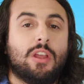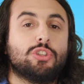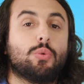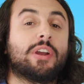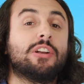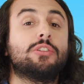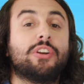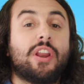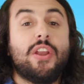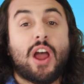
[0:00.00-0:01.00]
So we're going to
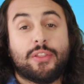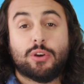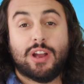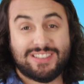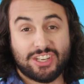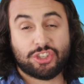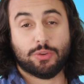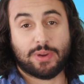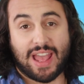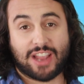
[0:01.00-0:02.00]
learn another
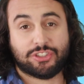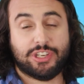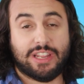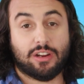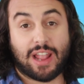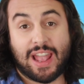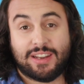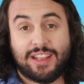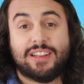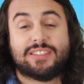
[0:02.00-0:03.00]
addition reaction here,
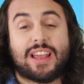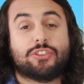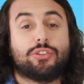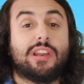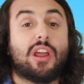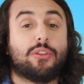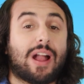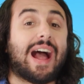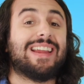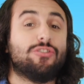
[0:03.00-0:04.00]
and it is actually another
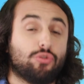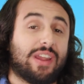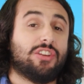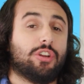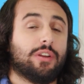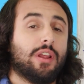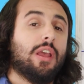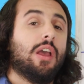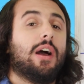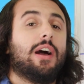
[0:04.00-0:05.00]
hydration.
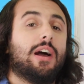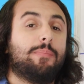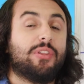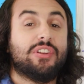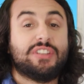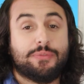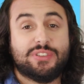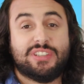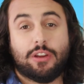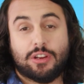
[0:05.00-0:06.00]
But the
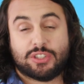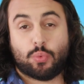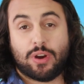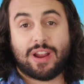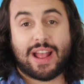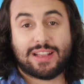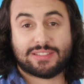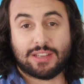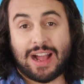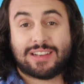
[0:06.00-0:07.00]
difference here is
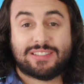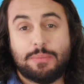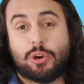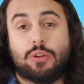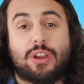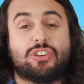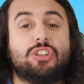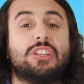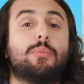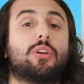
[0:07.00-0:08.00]
whereas
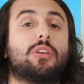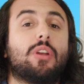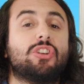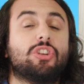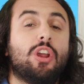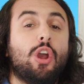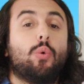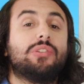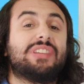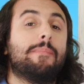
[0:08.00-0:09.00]
oxymercuration-demercuration
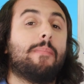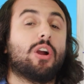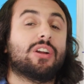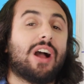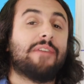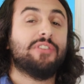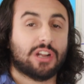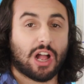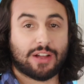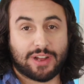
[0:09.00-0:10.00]
was a
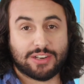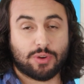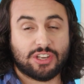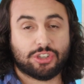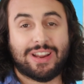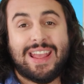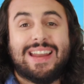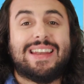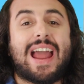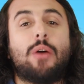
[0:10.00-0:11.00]
Markovnikov hydration,
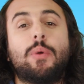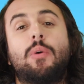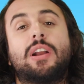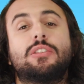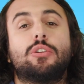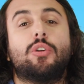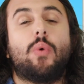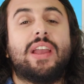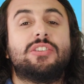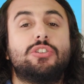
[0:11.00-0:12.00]
now we want to learn a
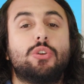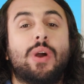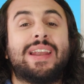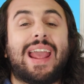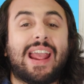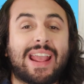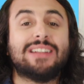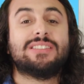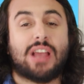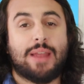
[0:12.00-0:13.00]
way to do an
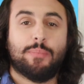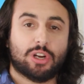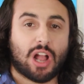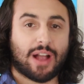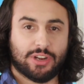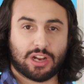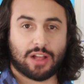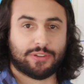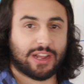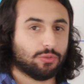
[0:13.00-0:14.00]

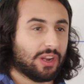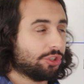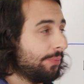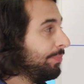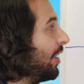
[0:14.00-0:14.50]
anti-Markovnikov hydration.